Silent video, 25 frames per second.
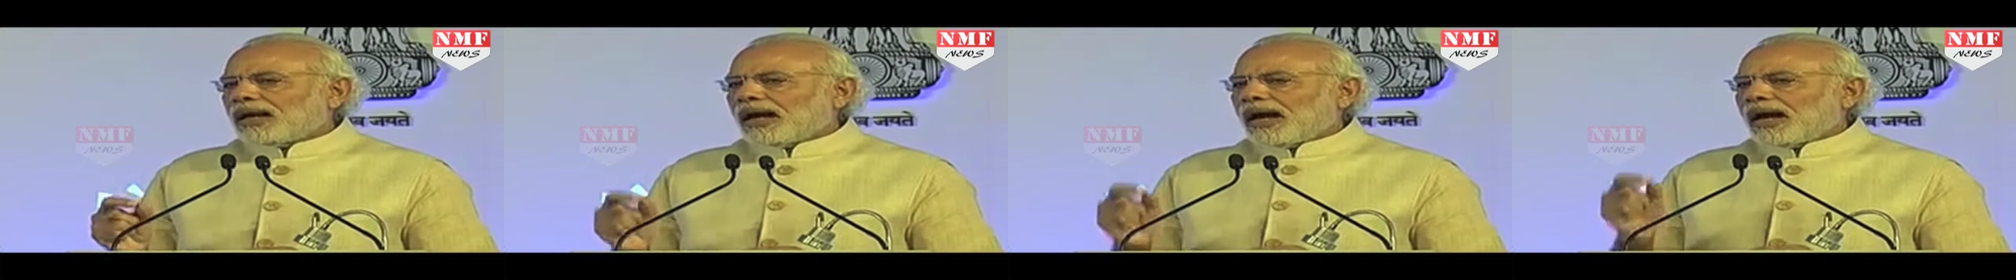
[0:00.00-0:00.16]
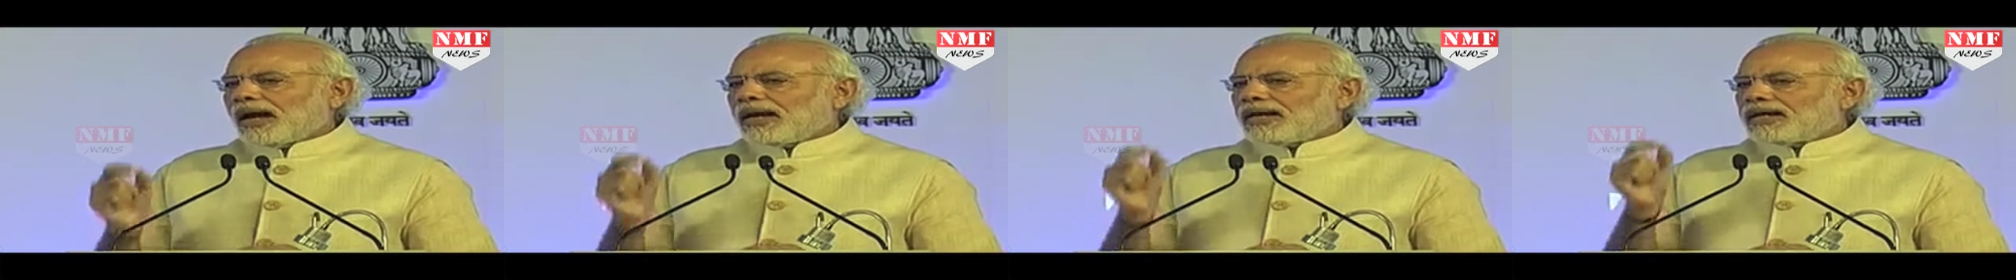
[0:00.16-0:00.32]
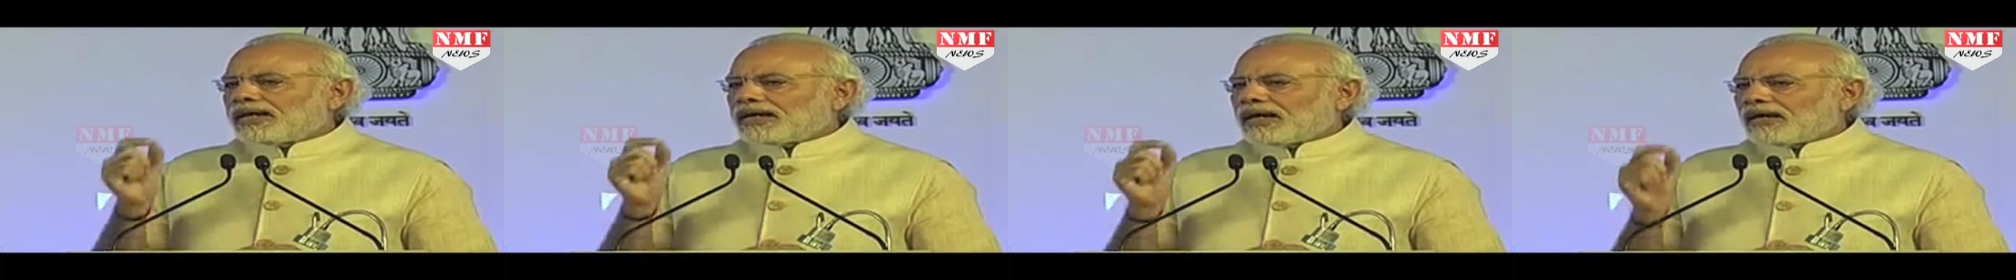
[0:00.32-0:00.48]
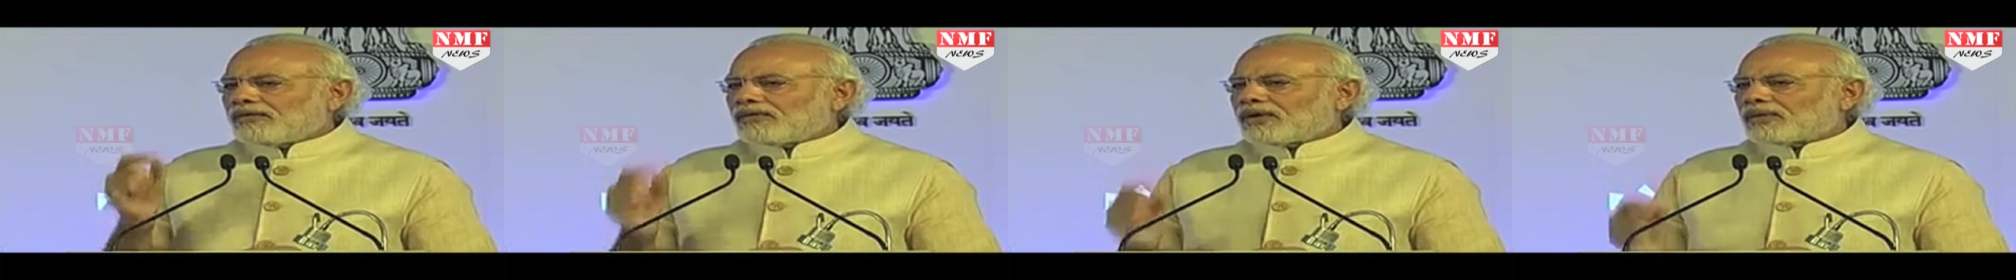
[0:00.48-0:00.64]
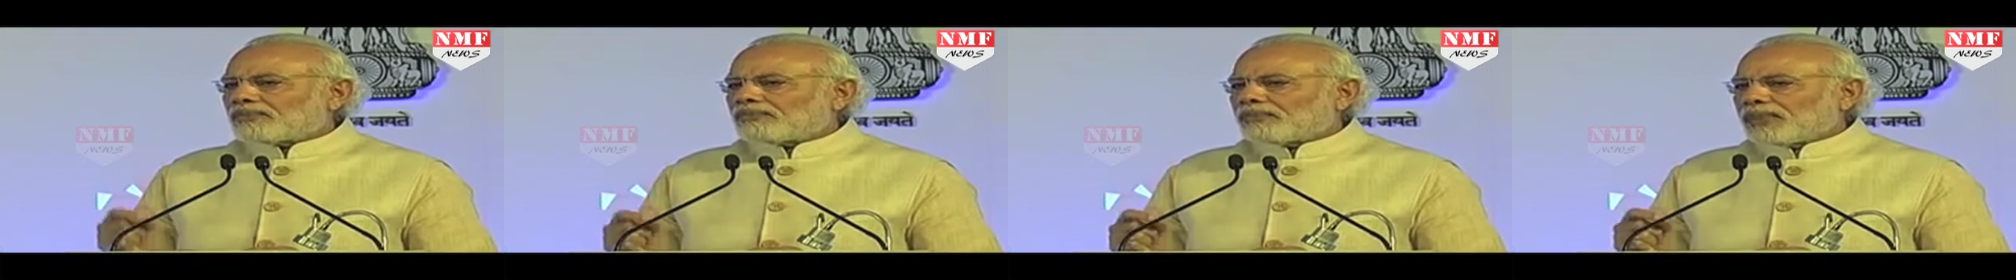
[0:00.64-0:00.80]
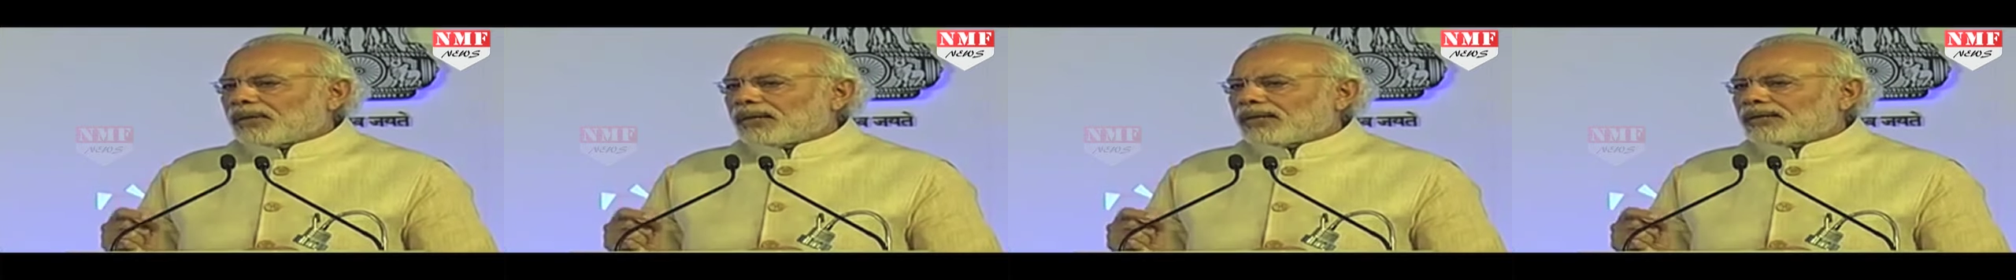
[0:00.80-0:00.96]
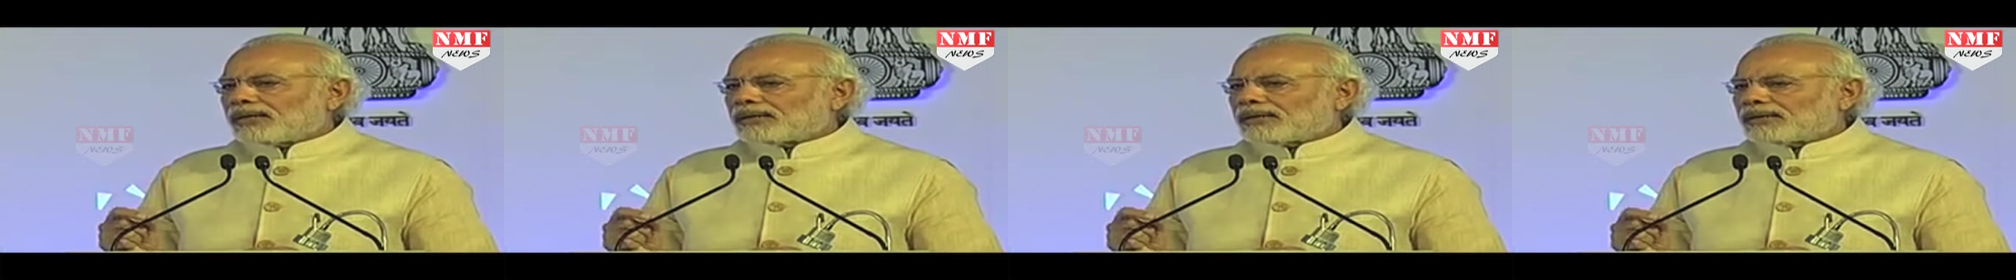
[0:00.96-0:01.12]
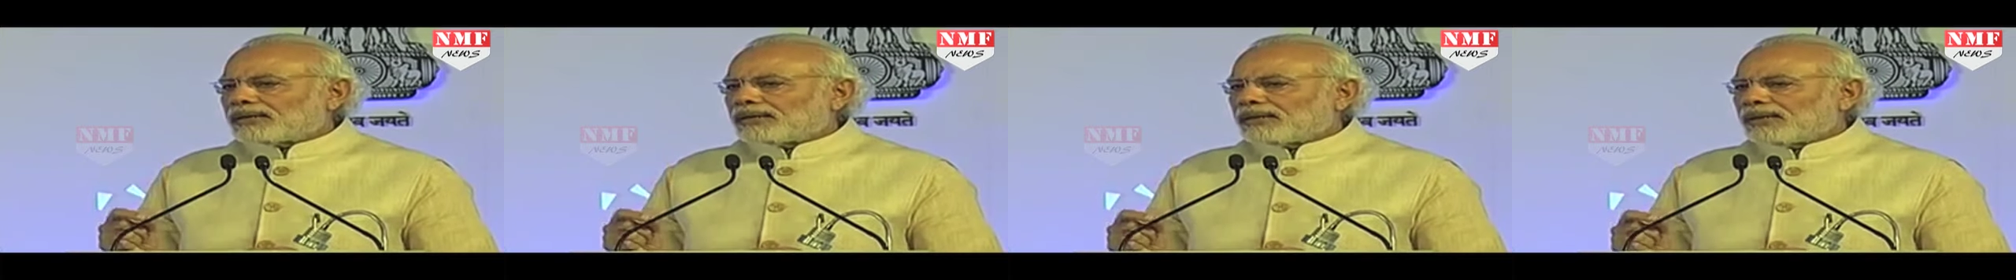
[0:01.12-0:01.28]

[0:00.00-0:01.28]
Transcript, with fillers: and development